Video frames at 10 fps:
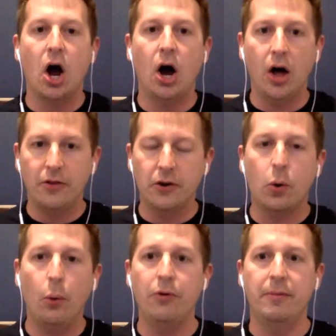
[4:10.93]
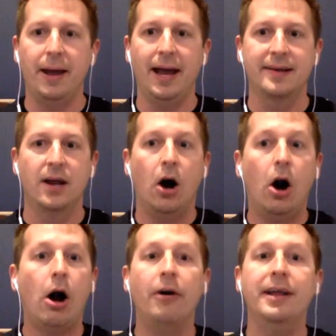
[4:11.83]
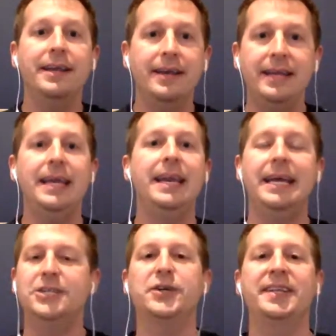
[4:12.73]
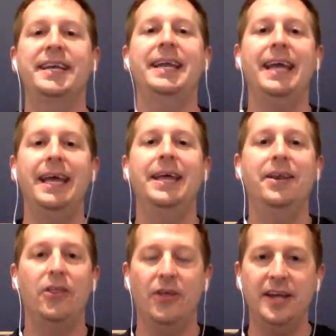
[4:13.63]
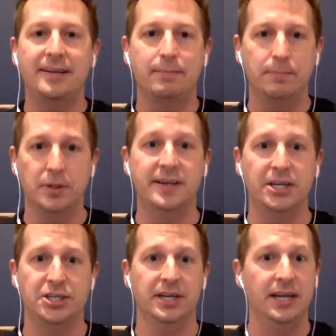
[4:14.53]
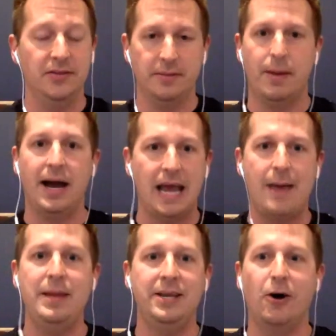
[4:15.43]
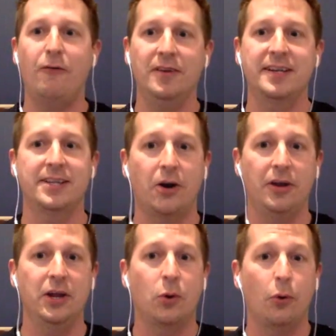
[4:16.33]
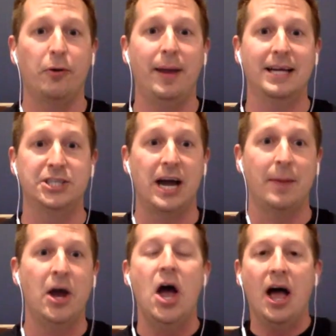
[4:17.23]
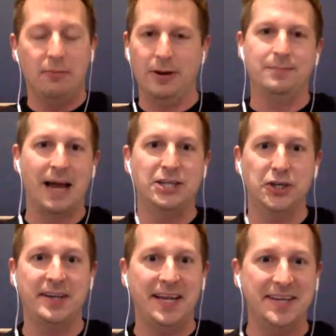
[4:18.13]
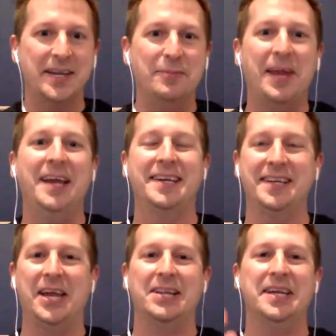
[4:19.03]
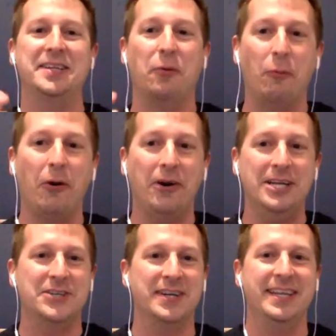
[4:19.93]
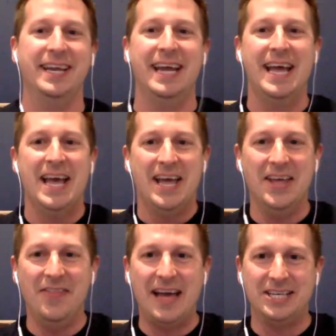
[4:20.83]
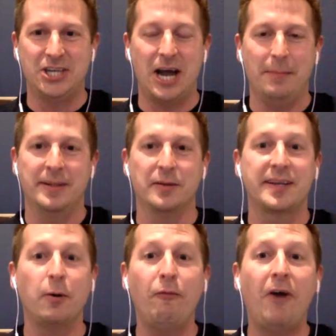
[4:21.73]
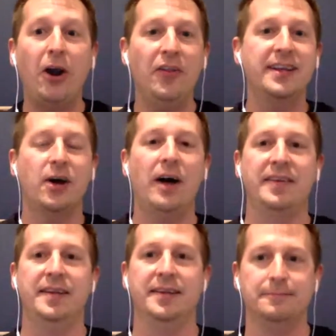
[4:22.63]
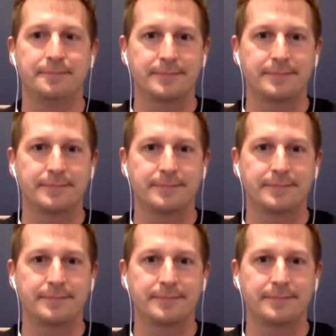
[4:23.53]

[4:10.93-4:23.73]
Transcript: other quarterbacks are indeed interested in this position, in the Miami Dolphins starting quarterback job. Well, I should say in some cases, they at least were interested in that job. So, so far this offseason,